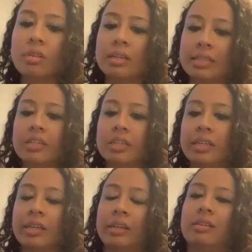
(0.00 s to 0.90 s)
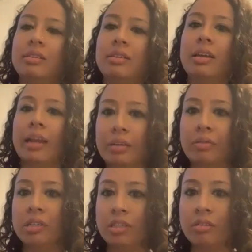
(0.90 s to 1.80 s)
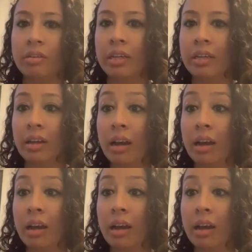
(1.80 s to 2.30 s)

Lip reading: essentially a language degree,